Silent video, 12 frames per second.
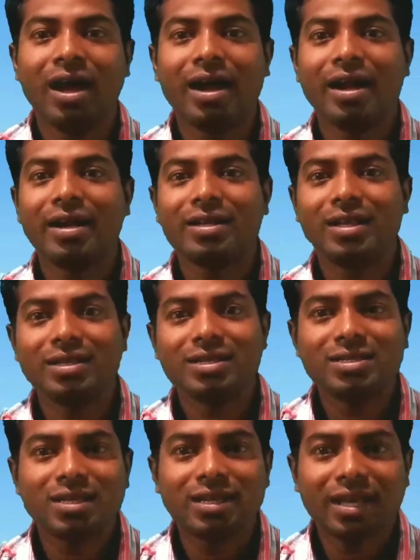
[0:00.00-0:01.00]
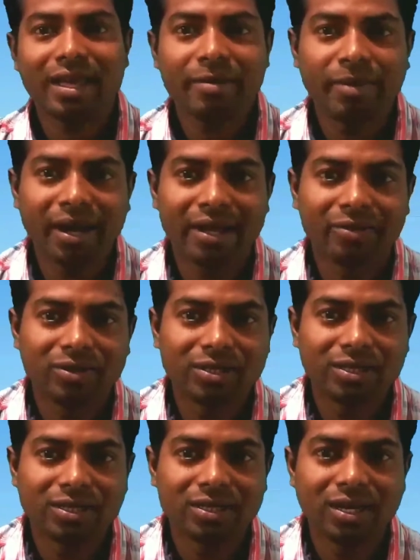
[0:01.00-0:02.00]
And the other side,
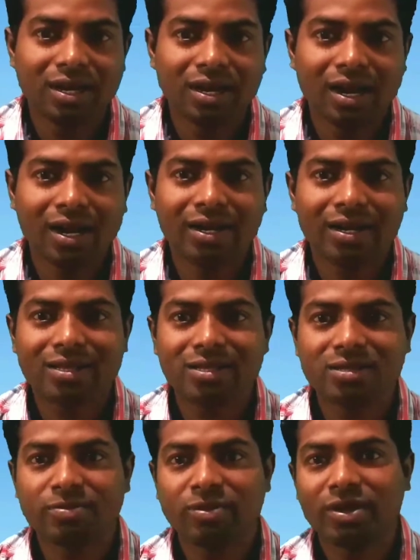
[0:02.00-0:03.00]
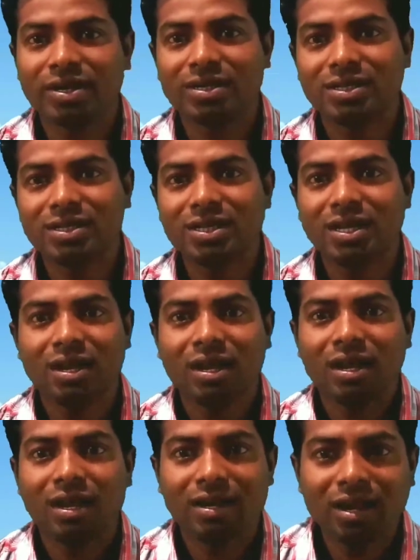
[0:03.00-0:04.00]
abiotic. Under this point,
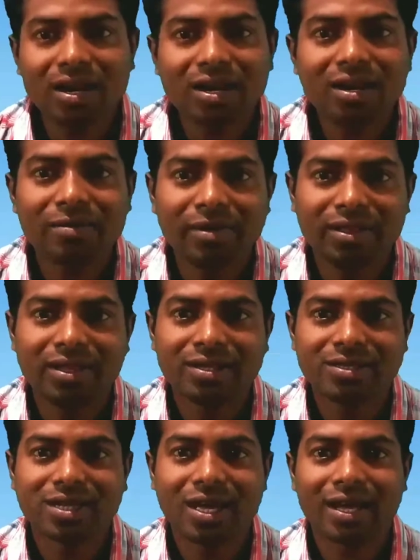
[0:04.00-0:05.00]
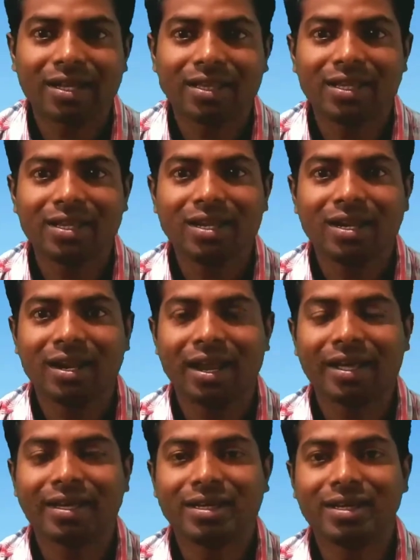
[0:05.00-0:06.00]
non-living things are there,
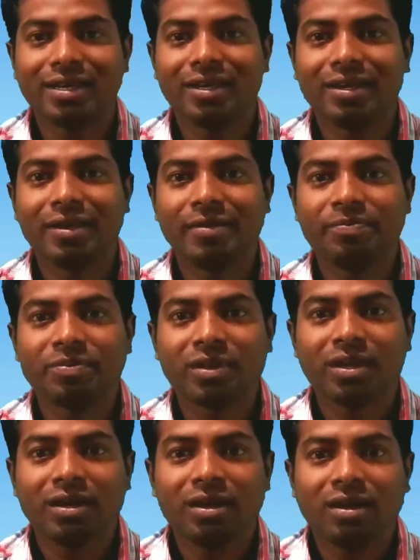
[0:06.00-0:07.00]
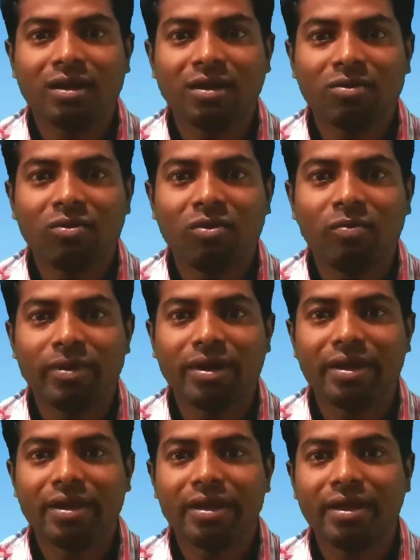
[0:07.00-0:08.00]
like
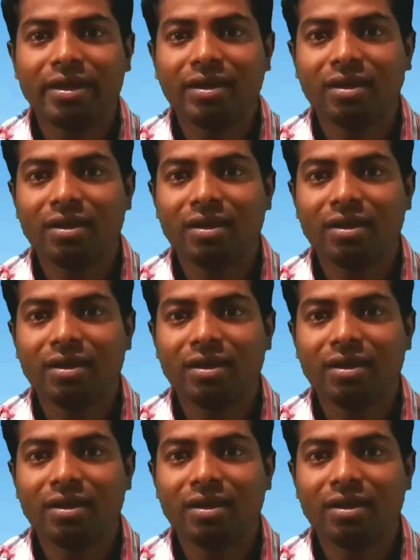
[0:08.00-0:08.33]
copy,